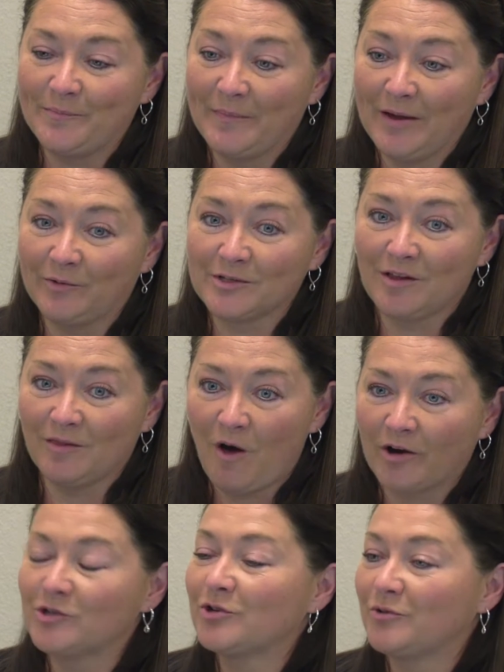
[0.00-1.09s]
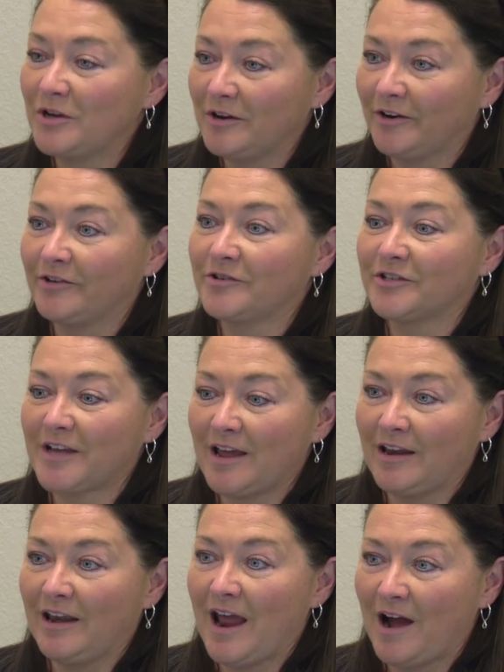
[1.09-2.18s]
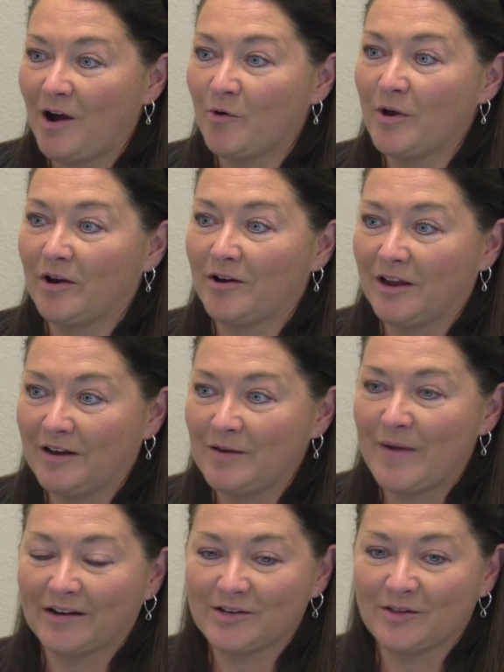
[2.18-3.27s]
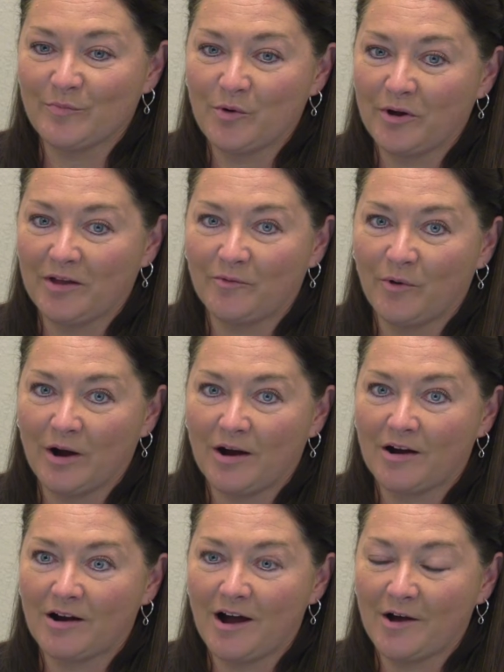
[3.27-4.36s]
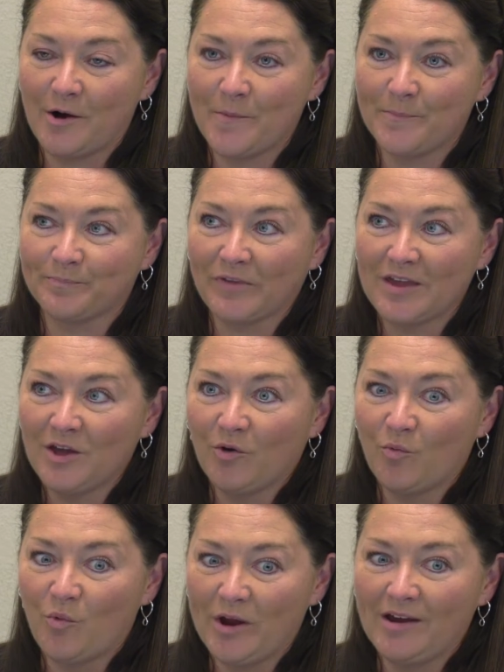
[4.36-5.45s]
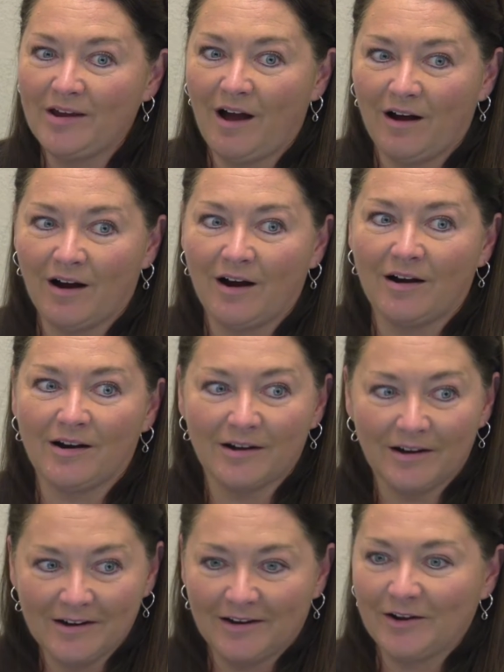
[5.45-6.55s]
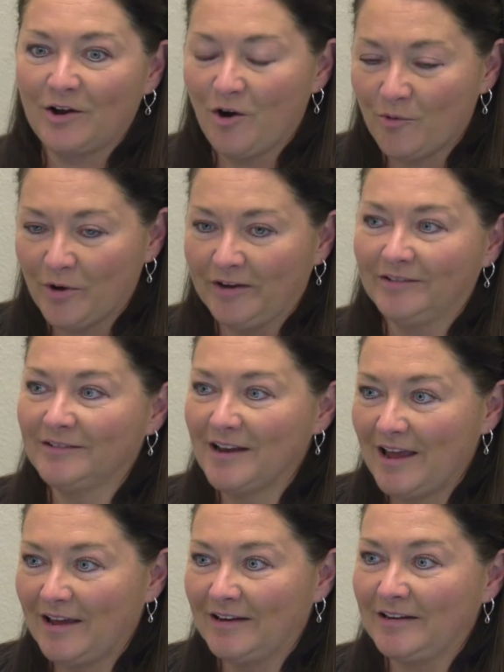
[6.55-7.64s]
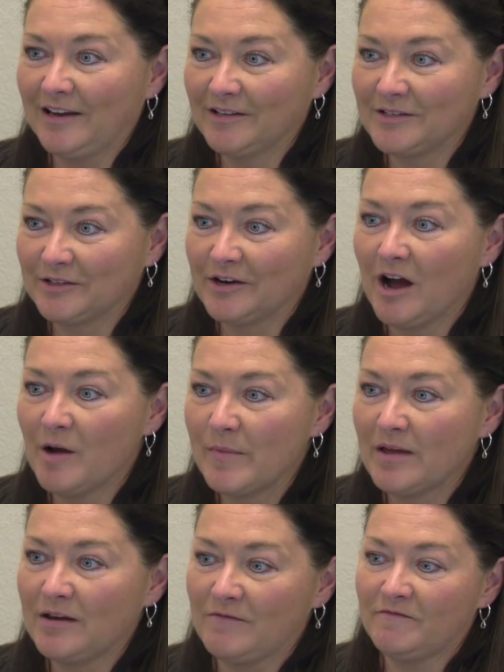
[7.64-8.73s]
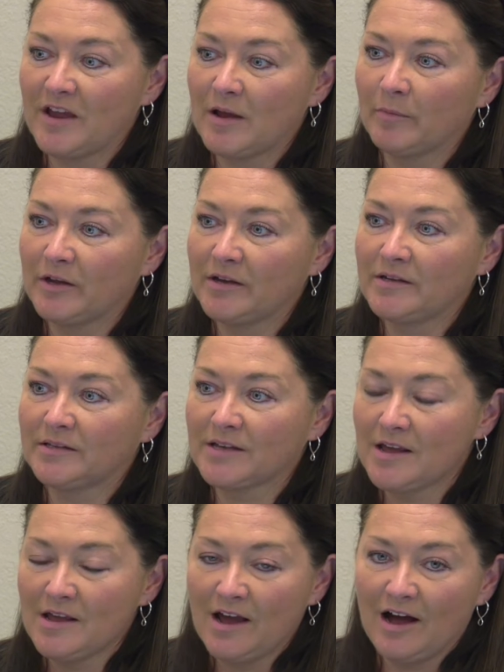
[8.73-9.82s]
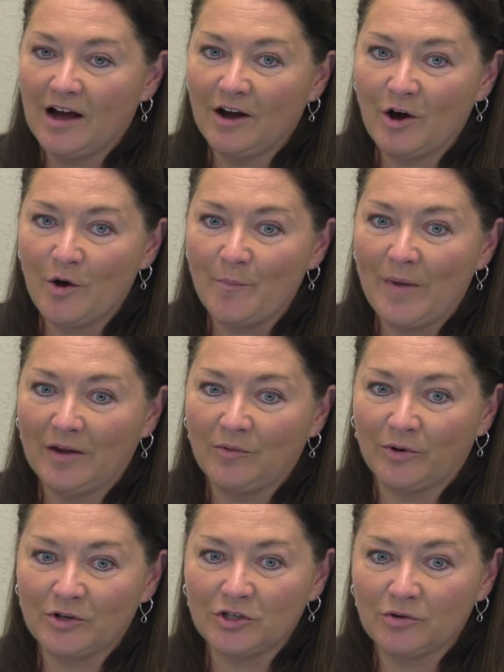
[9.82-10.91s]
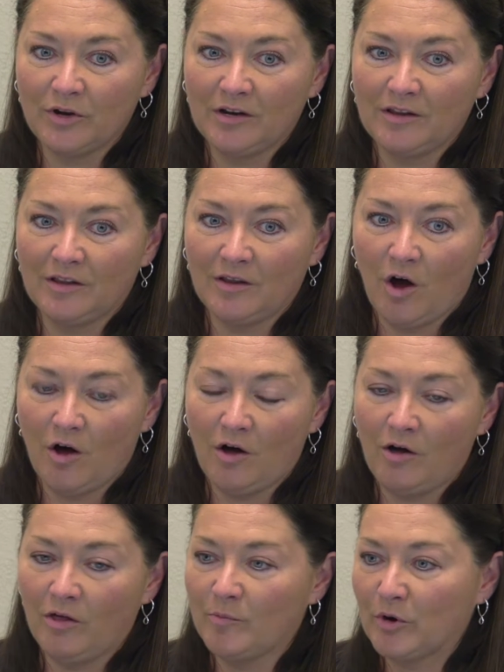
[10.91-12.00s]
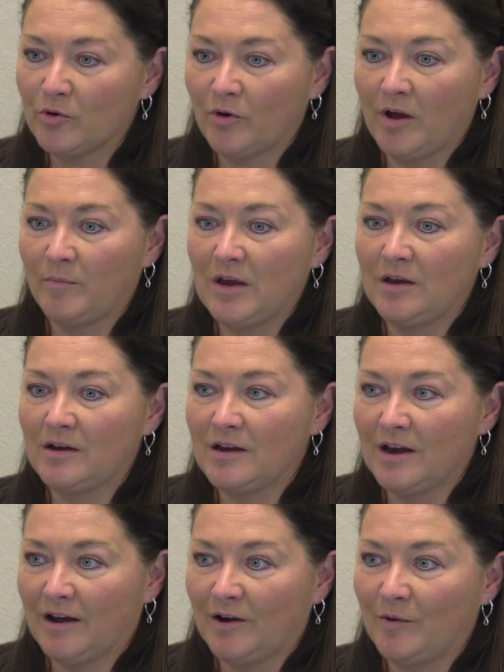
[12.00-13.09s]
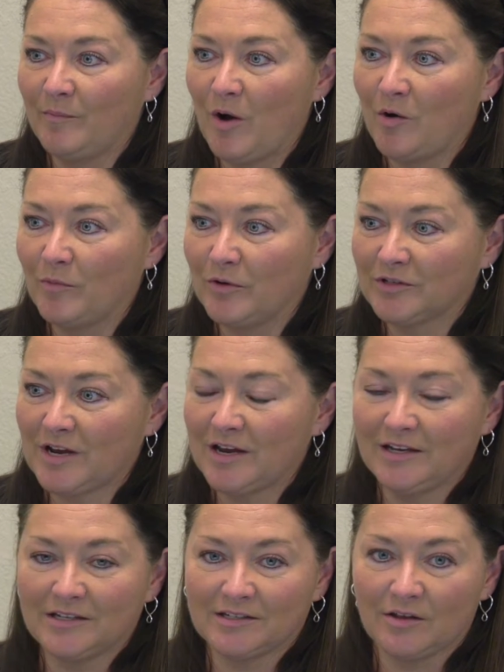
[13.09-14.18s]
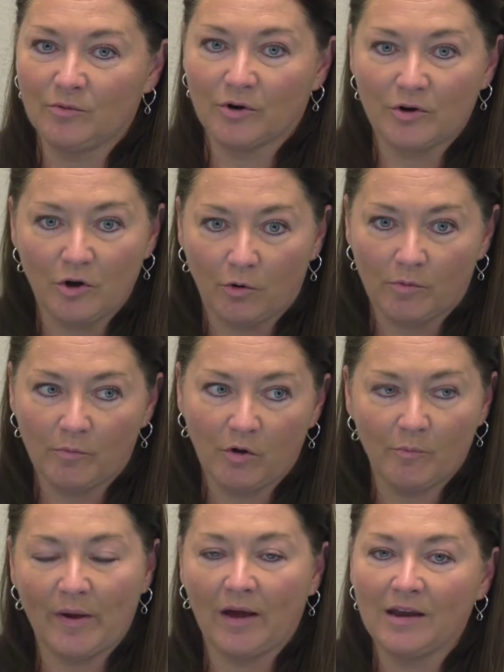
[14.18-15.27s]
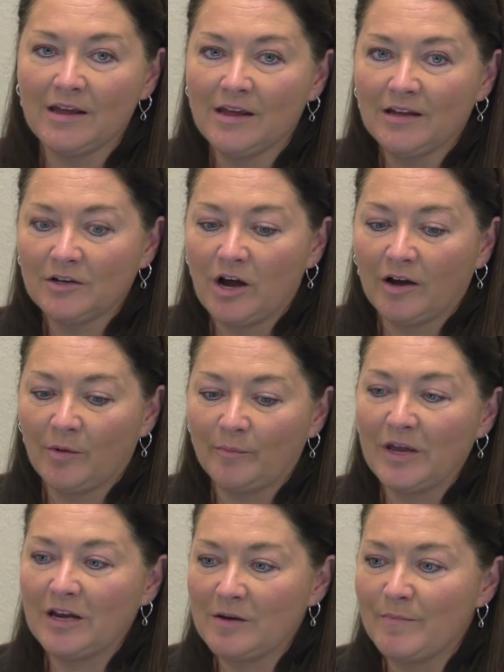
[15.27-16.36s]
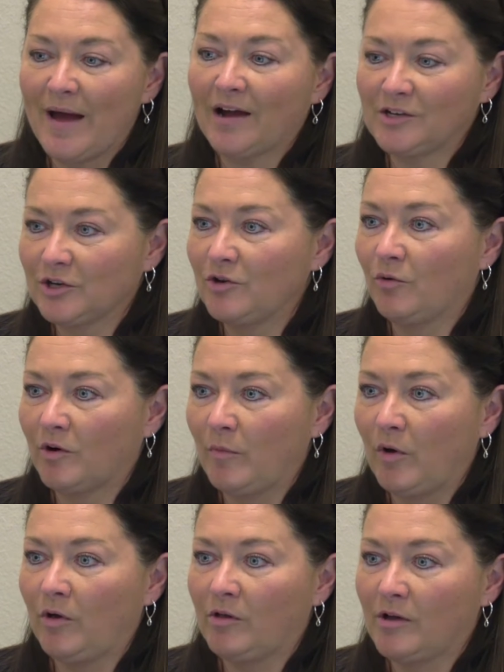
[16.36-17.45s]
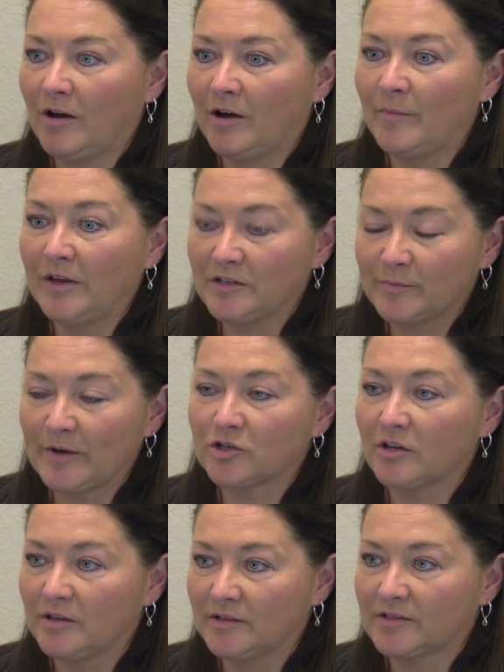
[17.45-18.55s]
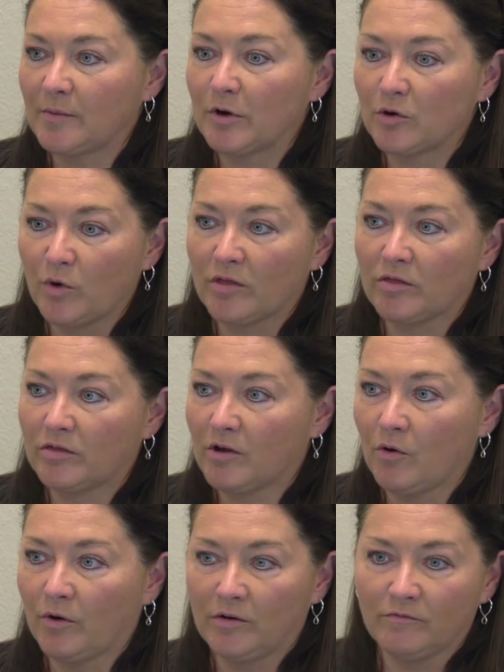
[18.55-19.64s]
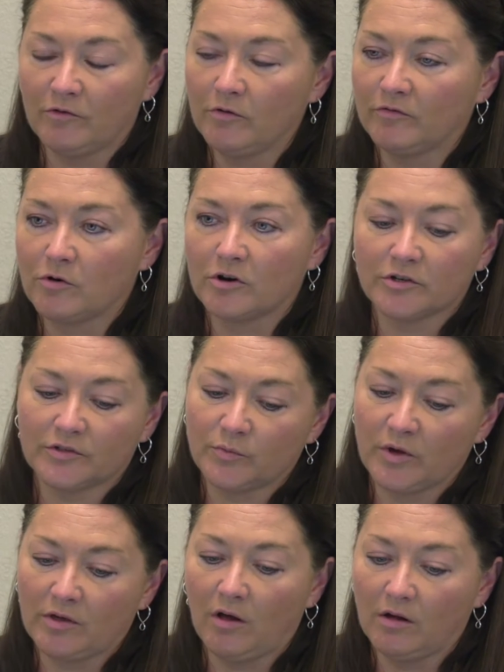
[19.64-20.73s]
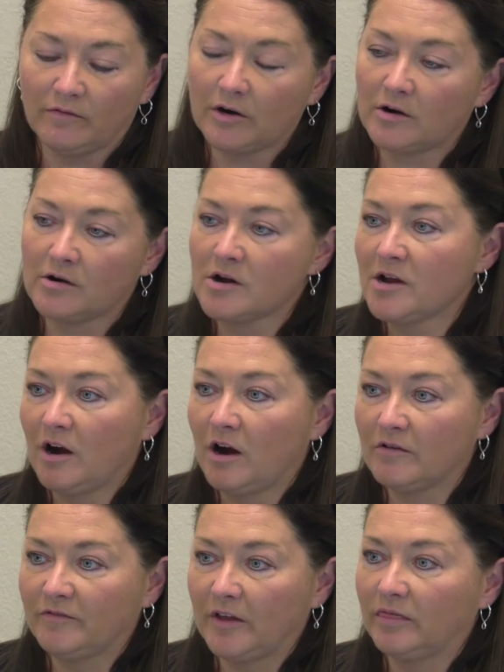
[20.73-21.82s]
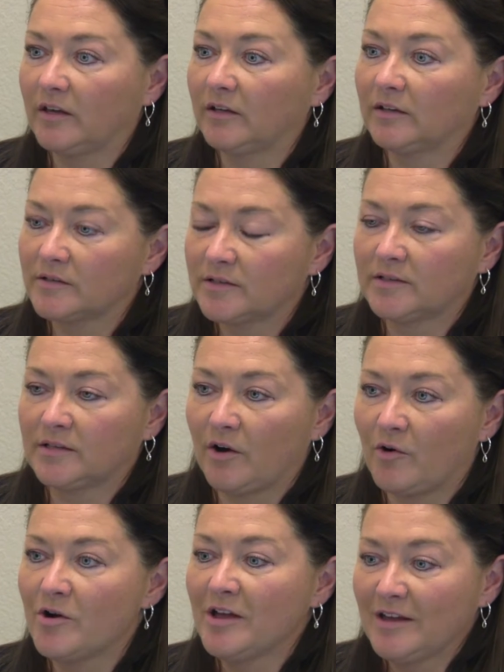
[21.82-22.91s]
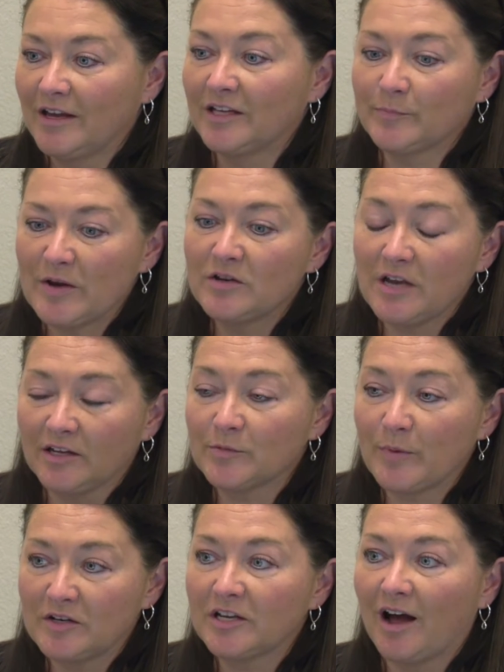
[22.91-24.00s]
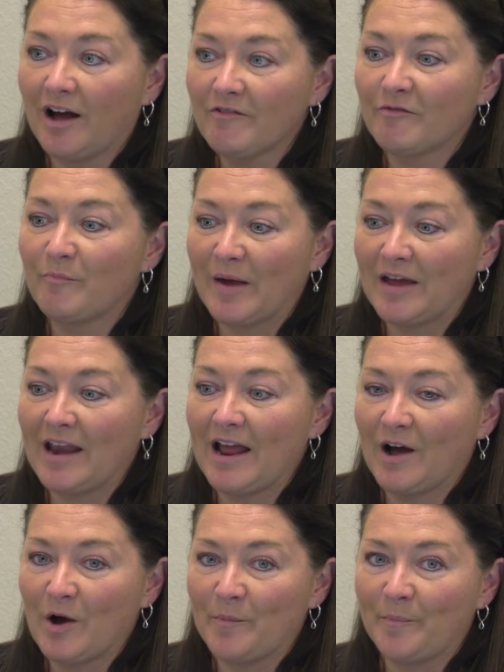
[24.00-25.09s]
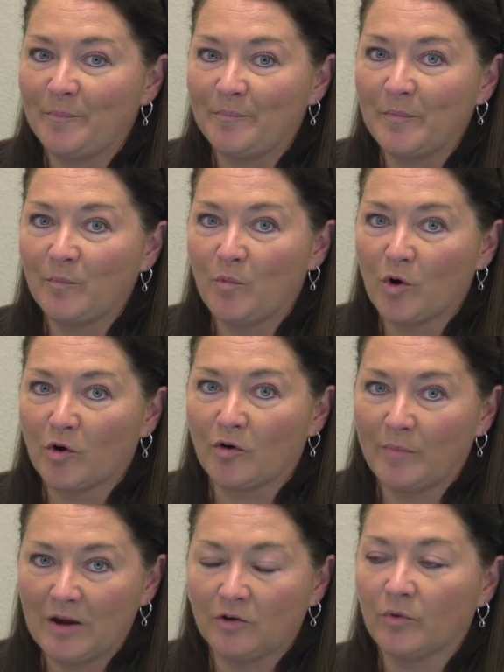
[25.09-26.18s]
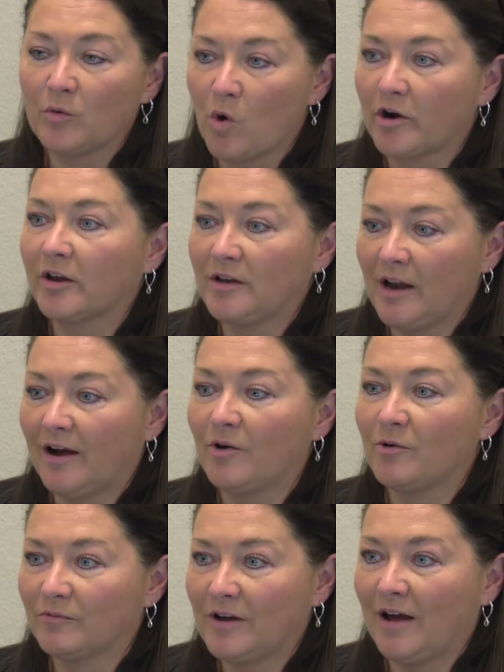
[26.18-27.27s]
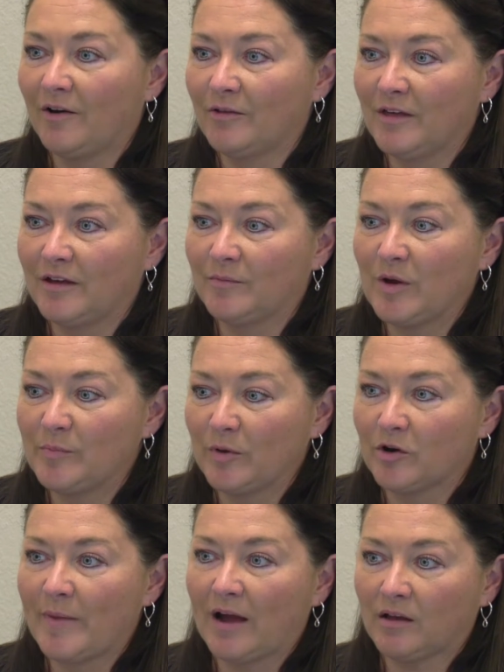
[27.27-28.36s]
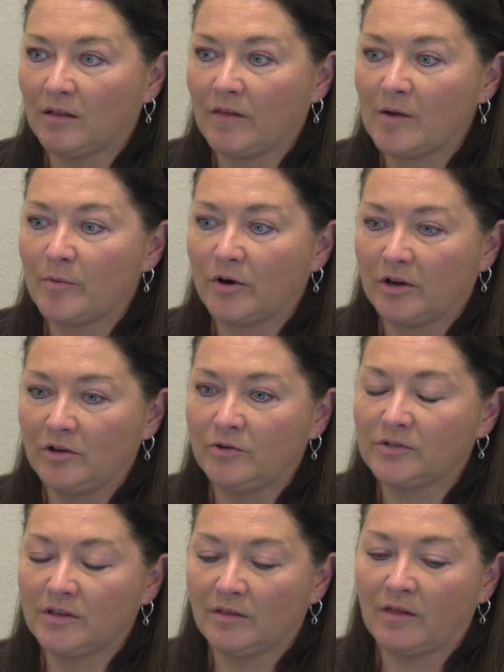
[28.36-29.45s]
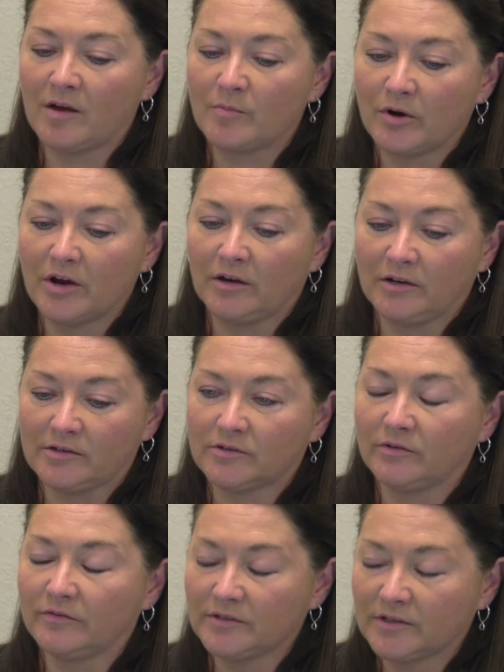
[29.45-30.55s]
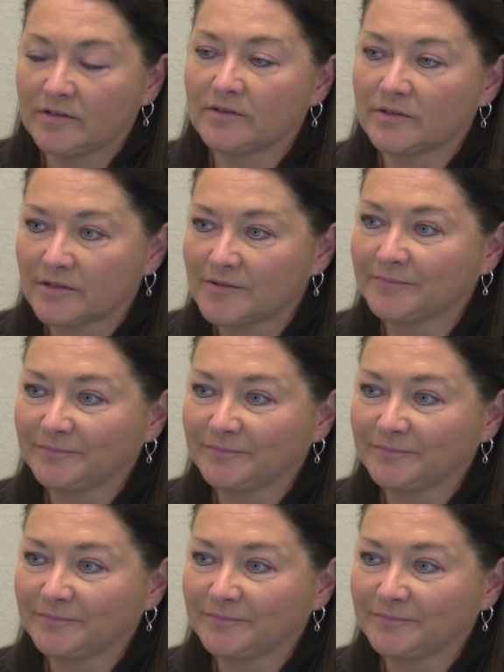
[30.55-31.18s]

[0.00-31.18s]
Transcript: It was a long 2 years, and now we are getting back to the point where we are going and kids are coming families, and we're doing all the programming, almost, I hate to say the word normal, but getting back to normal, and especially this summer with going full force with all of our fun things. So it's been tough, but we're being rewarded now that people are back in the library and using the library and its services.